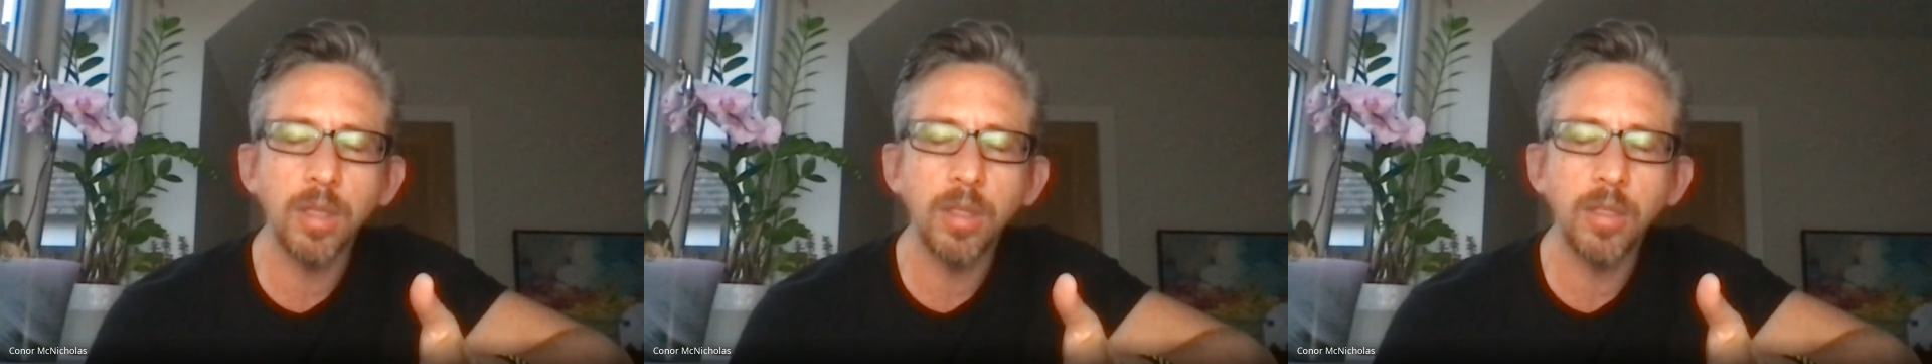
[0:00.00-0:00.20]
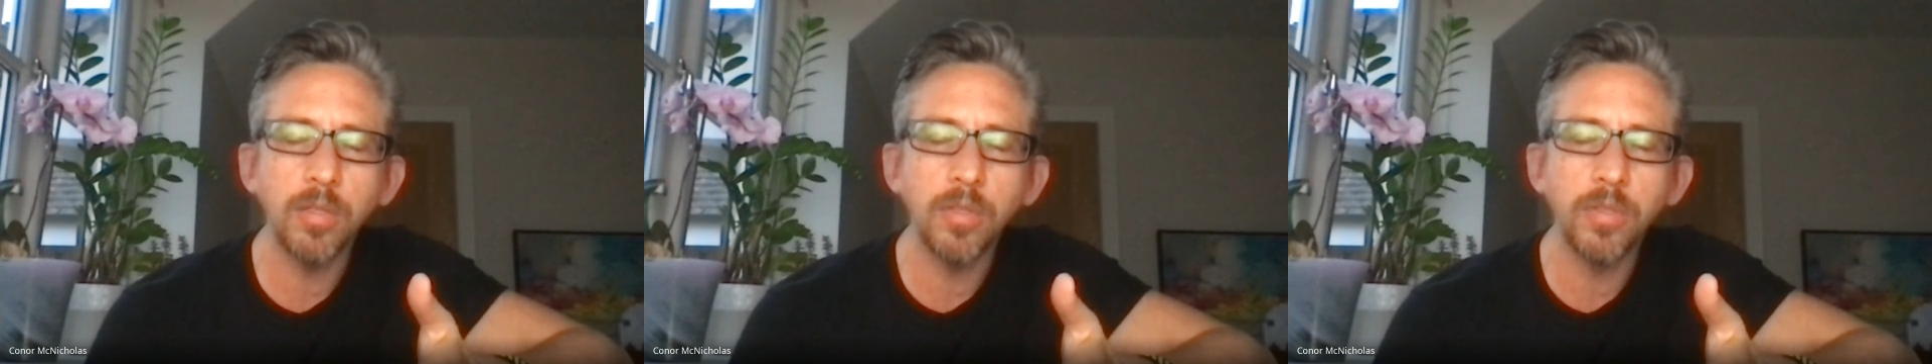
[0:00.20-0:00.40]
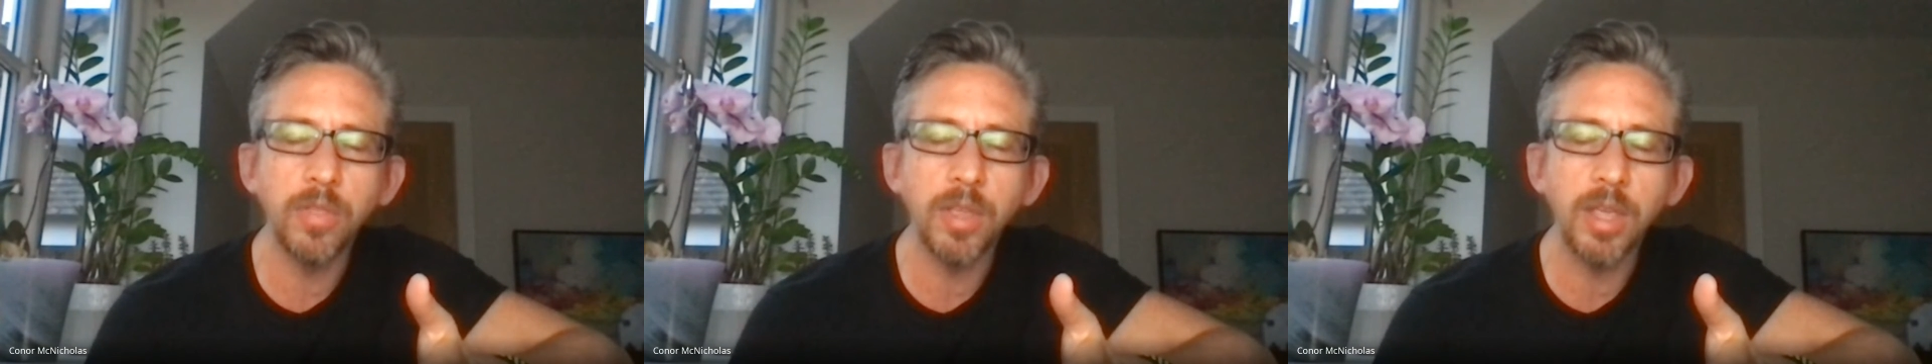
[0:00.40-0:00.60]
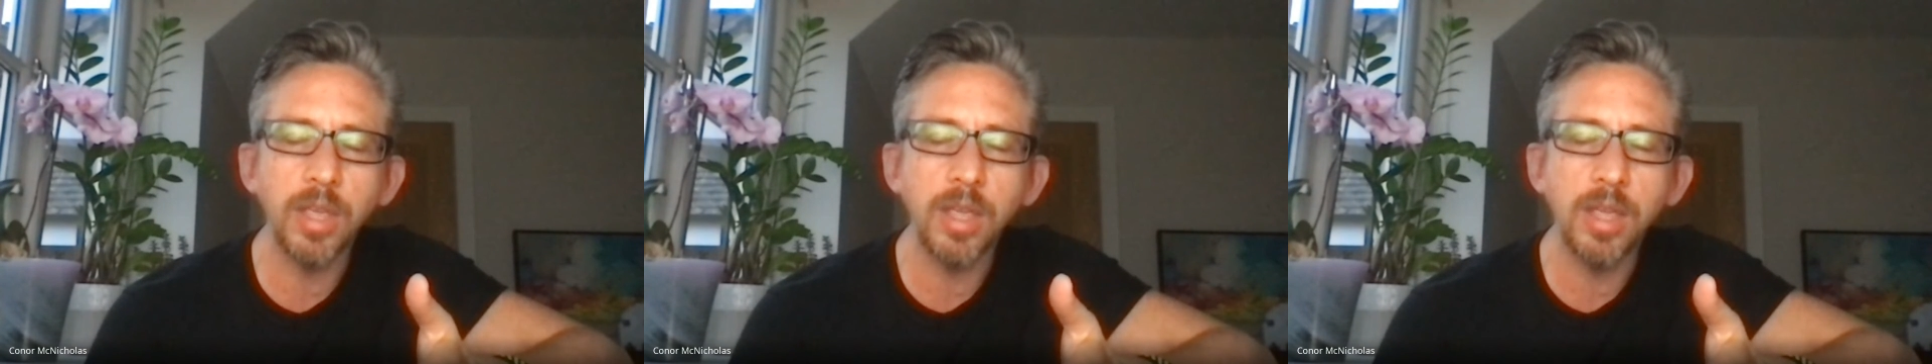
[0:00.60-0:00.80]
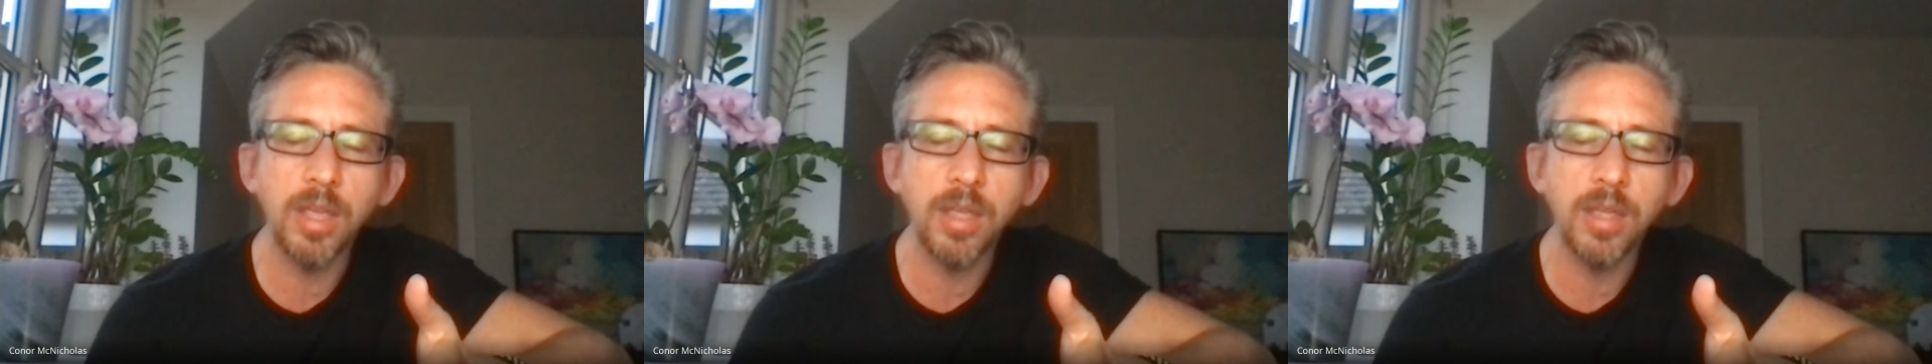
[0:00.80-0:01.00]

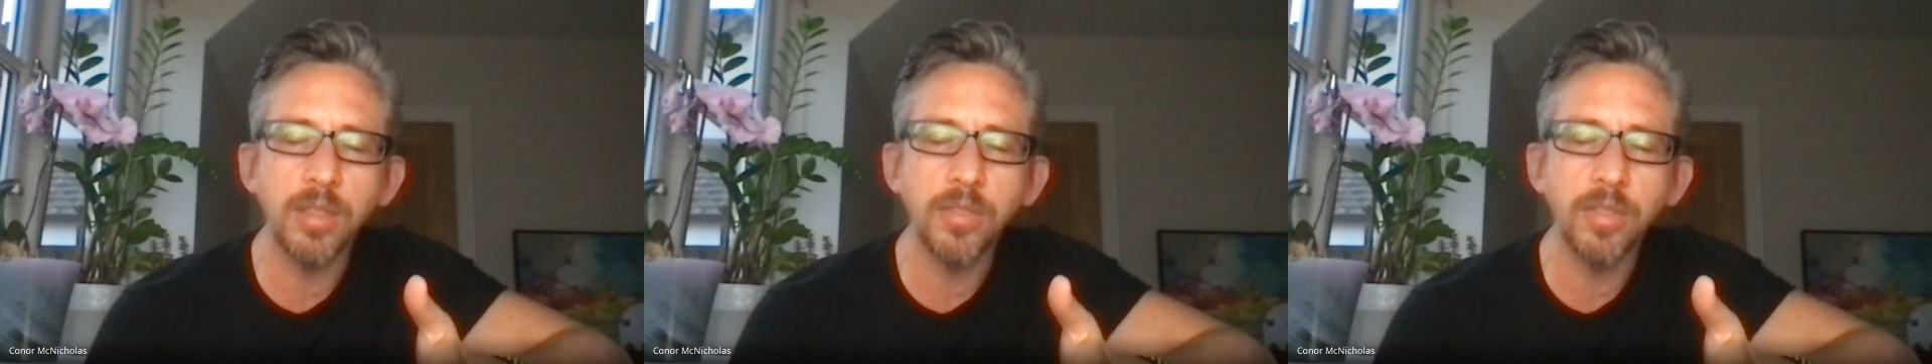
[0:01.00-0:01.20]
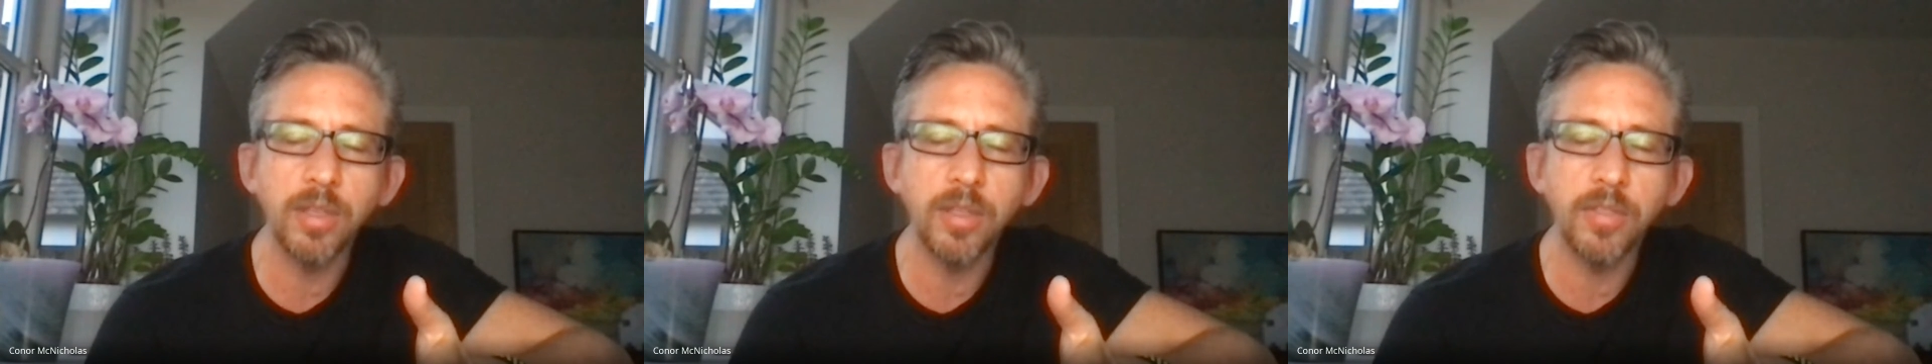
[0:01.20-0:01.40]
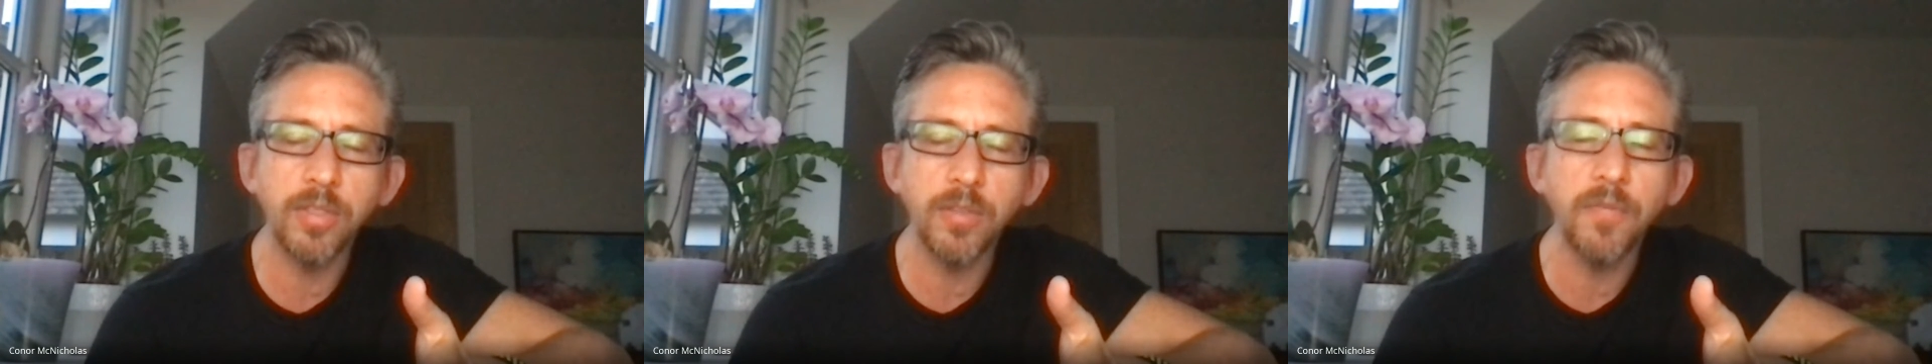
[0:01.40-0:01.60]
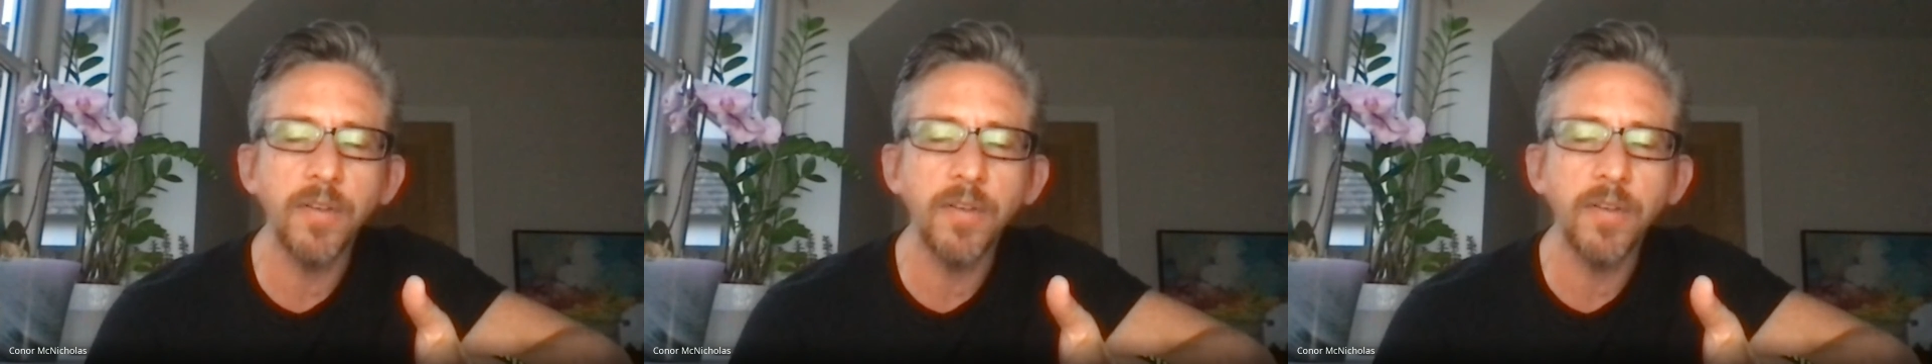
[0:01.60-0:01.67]
the